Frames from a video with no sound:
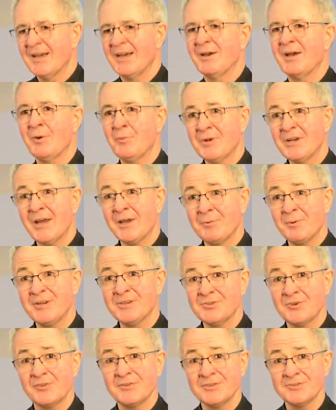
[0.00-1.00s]
when I
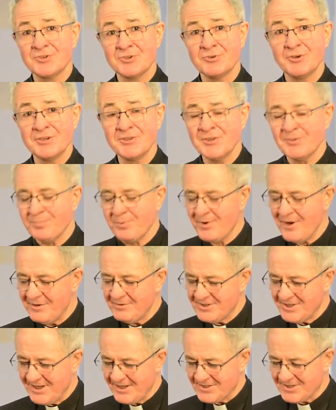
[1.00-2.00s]
went on and joined the
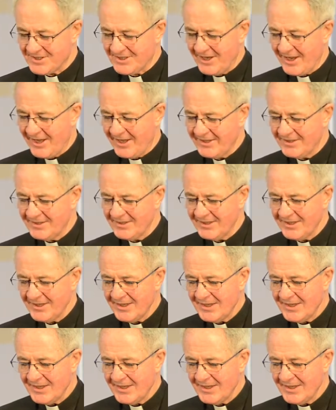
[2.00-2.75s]
protest line,